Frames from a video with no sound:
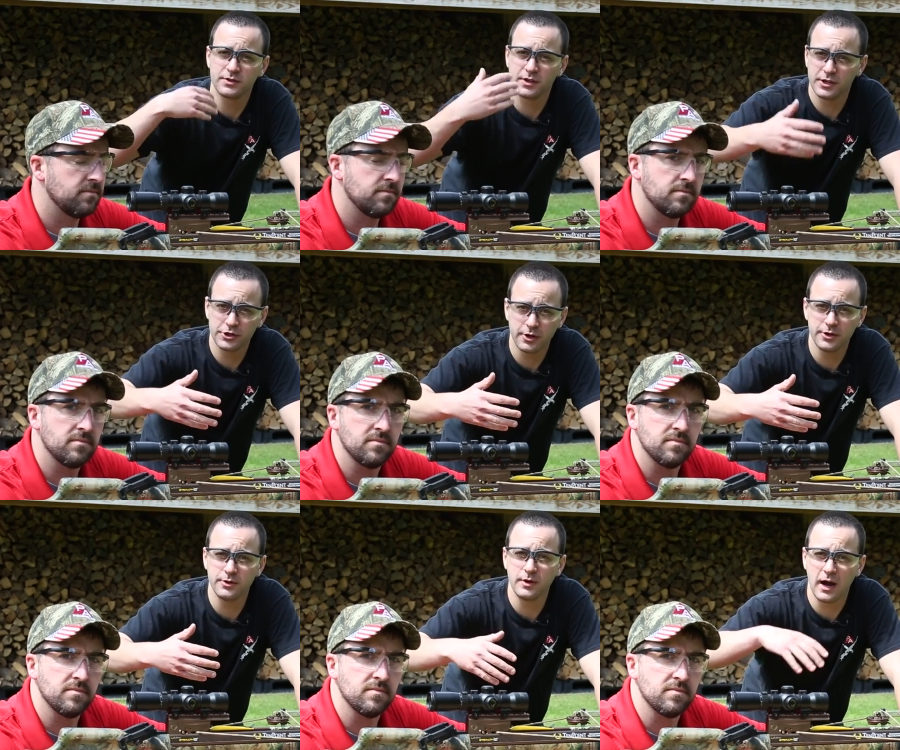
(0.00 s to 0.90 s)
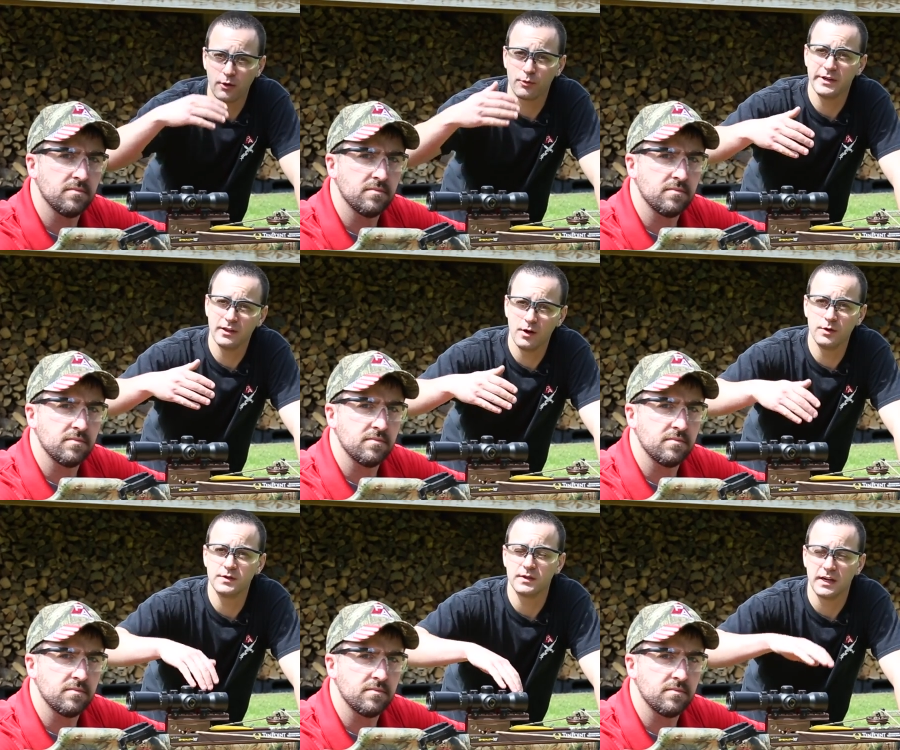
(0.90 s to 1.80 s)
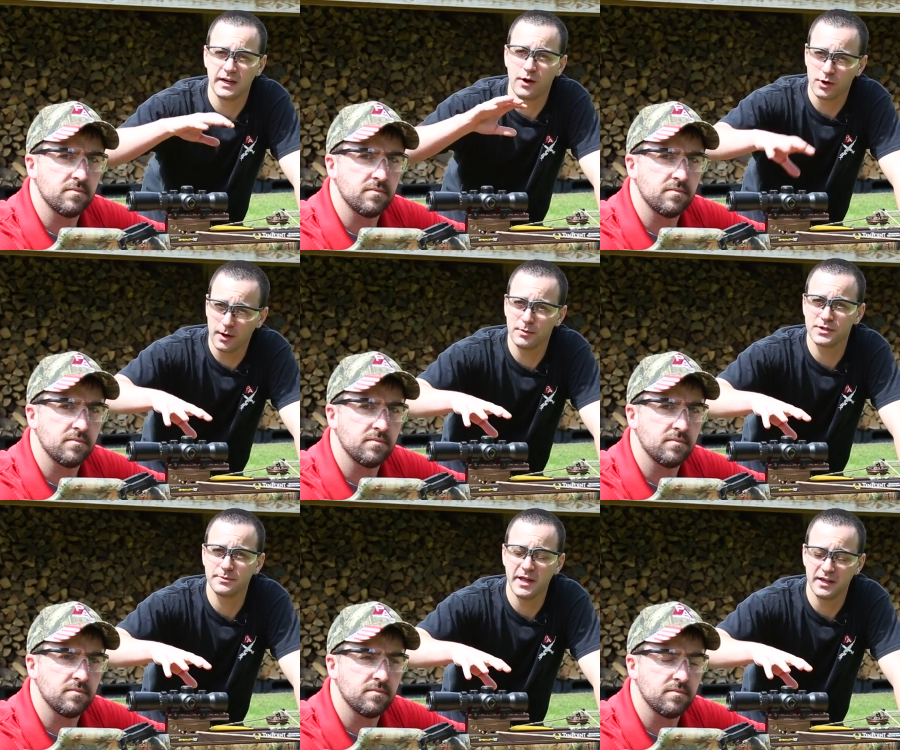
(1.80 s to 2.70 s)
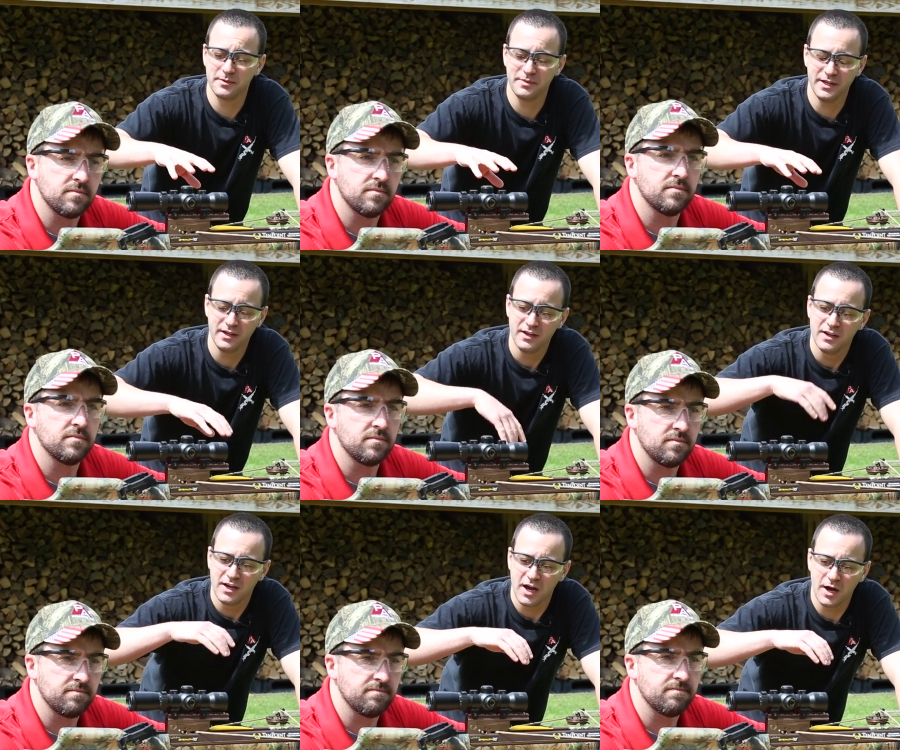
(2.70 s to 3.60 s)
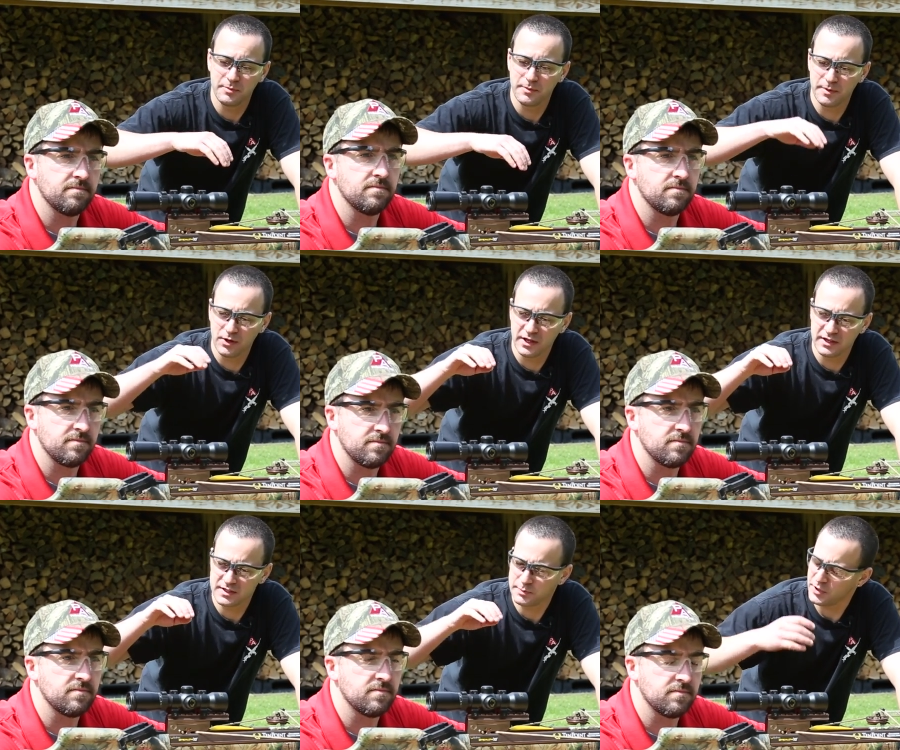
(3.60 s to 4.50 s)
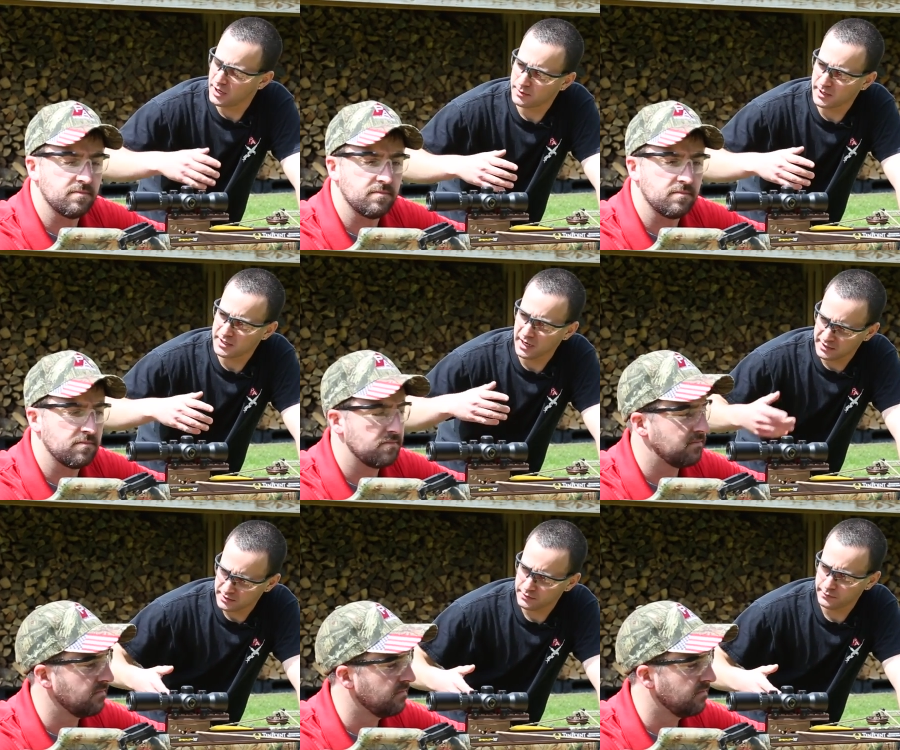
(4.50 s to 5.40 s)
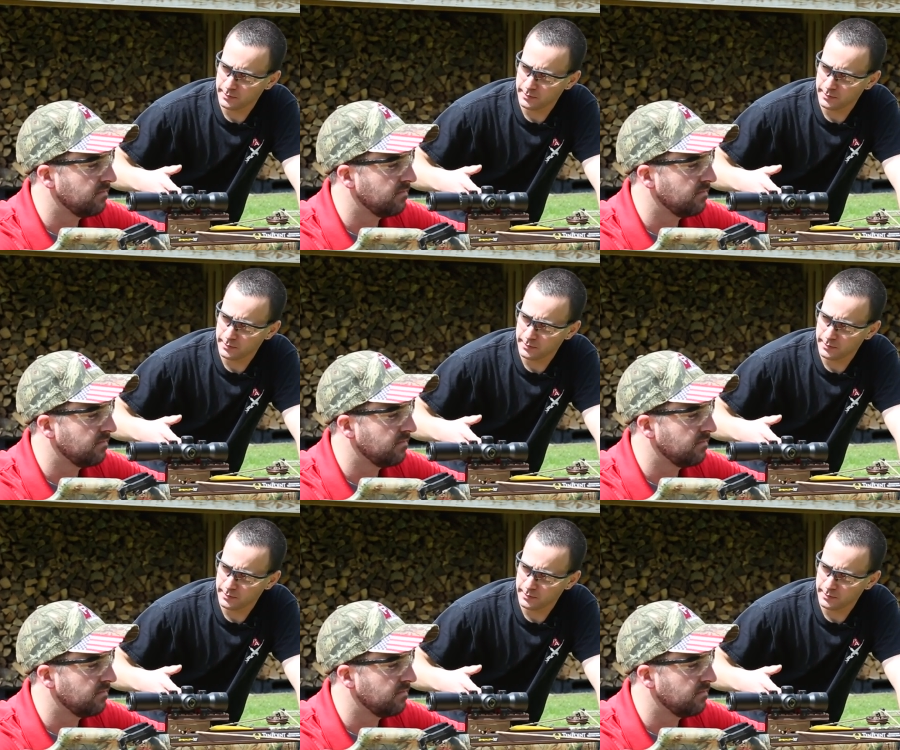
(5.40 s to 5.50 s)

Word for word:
Speaker 1: also going to show you how it reloads and how cumbersome that can be. Uh, but Bill is putting out about ninety-two